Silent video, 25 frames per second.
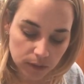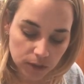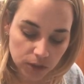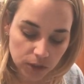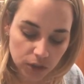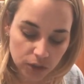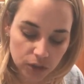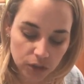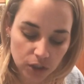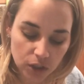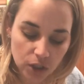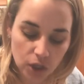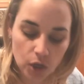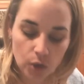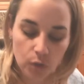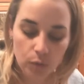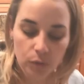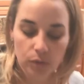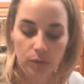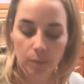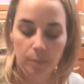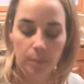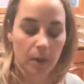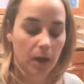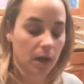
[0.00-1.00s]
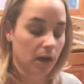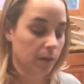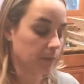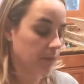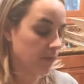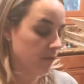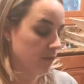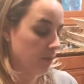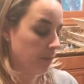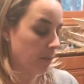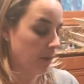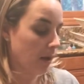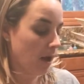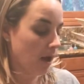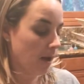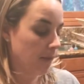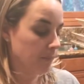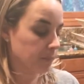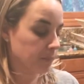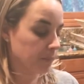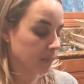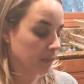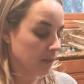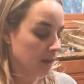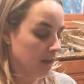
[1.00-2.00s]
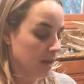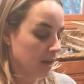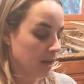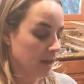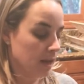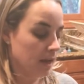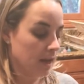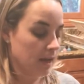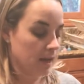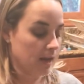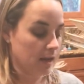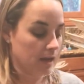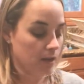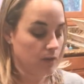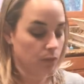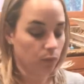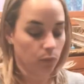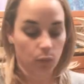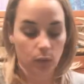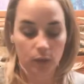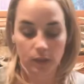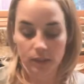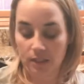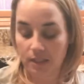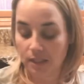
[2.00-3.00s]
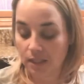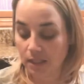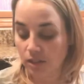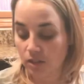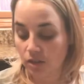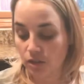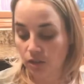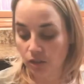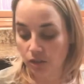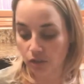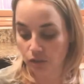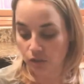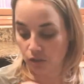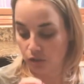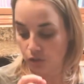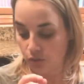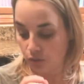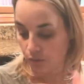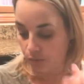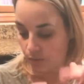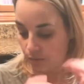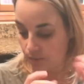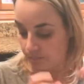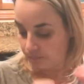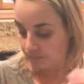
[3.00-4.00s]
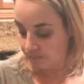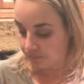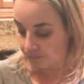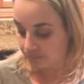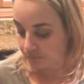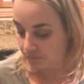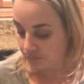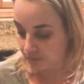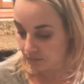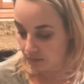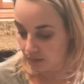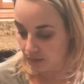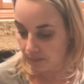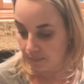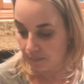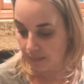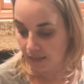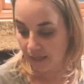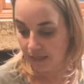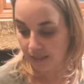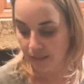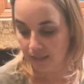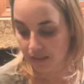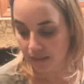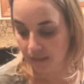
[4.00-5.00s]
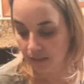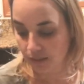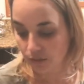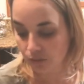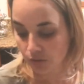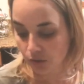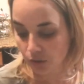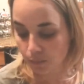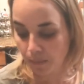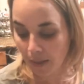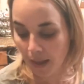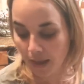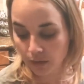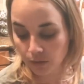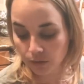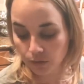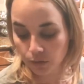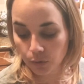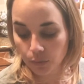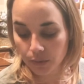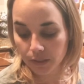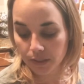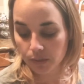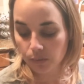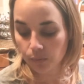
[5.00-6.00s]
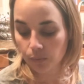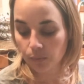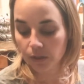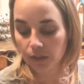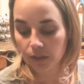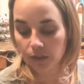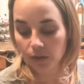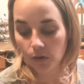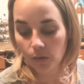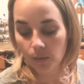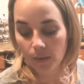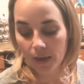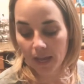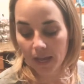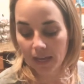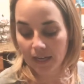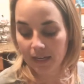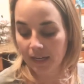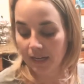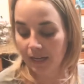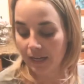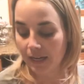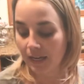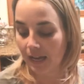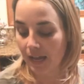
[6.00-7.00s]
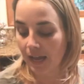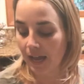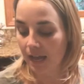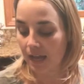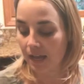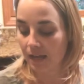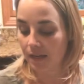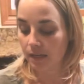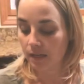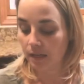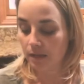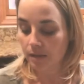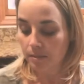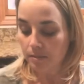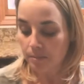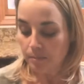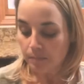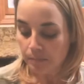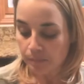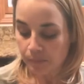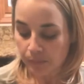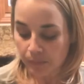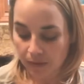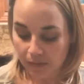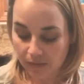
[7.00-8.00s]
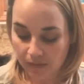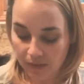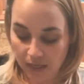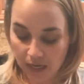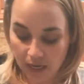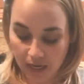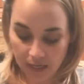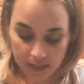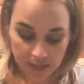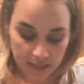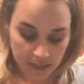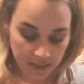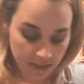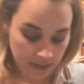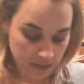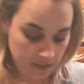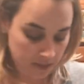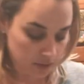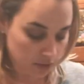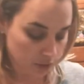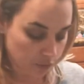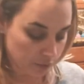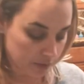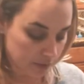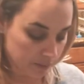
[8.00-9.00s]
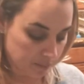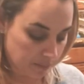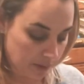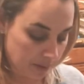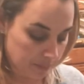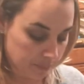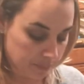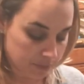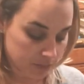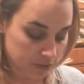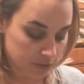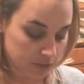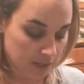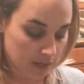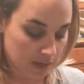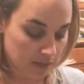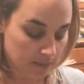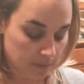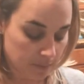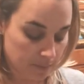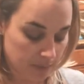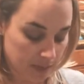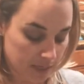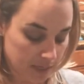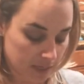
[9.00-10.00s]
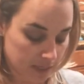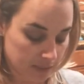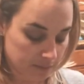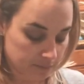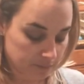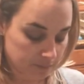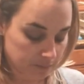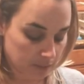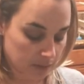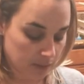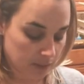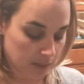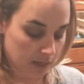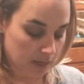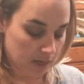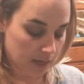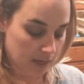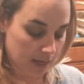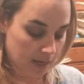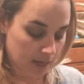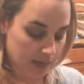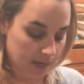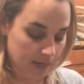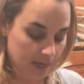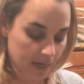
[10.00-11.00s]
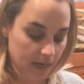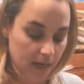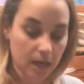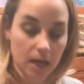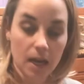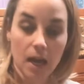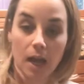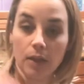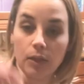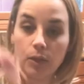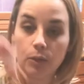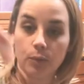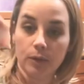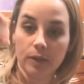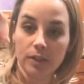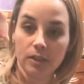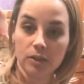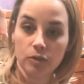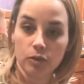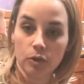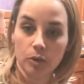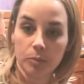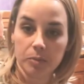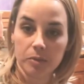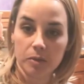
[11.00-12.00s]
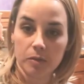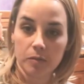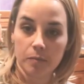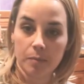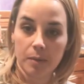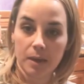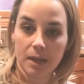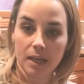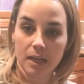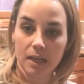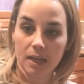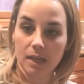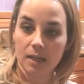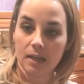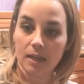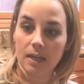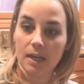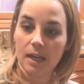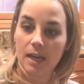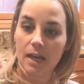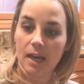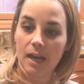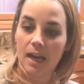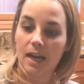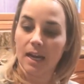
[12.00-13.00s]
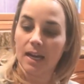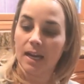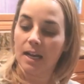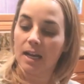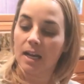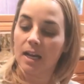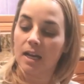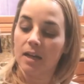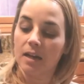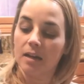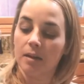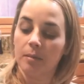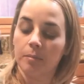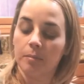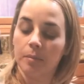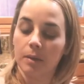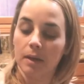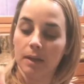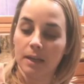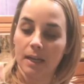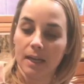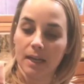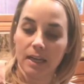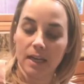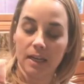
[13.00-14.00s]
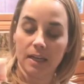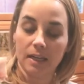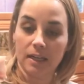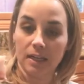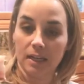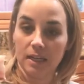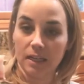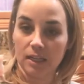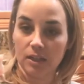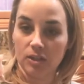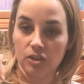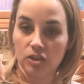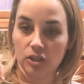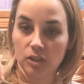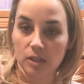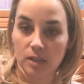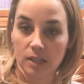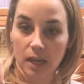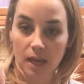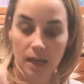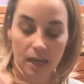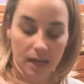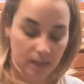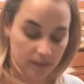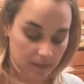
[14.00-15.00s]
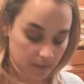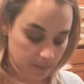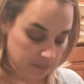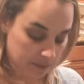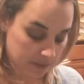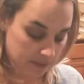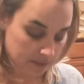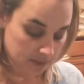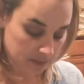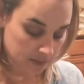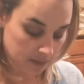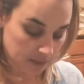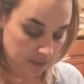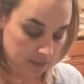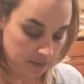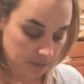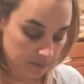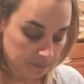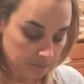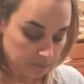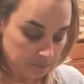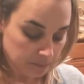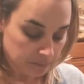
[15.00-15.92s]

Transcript: just to coat the bottom of the pot. And once that starts to make its little speckle noise, we're gonna go ahead and add the onions, the green peppers, and the bacon. I got three strips of bacon and I cut them like in an inch size basically.